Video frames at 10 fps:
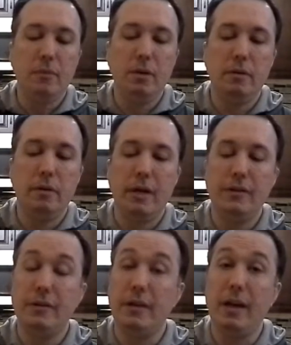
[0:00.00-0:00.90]

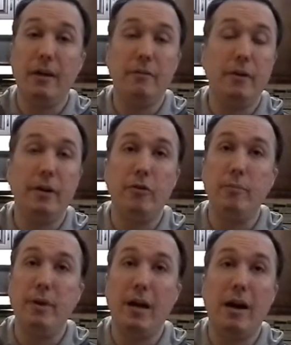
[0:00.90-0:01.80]
thanks again for
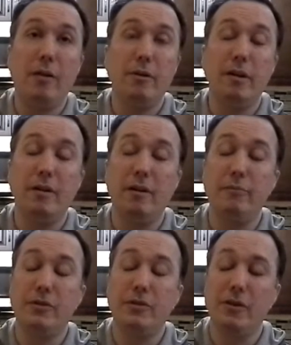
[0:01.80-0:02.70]
hearing me out, and
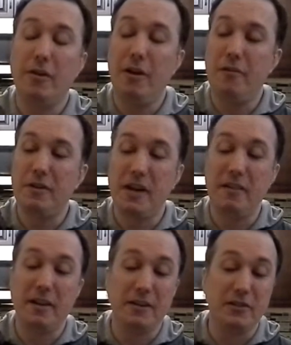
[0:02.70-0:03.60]
I'm sorry if I
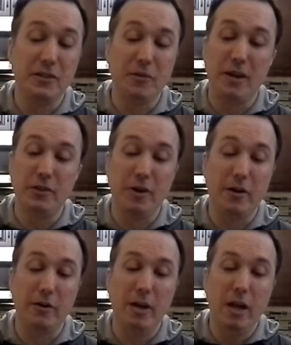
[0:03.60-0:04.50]
sound like a scratch
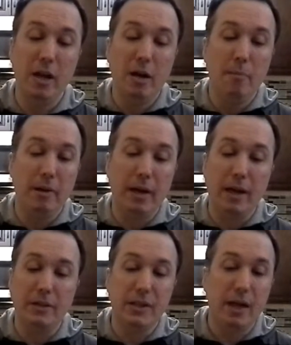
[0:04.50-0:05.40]
record, but like
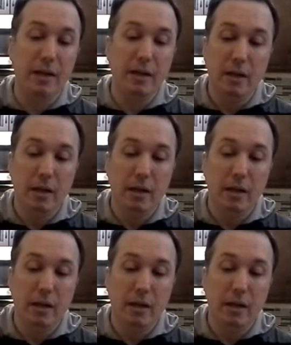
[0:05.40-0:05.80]
I said,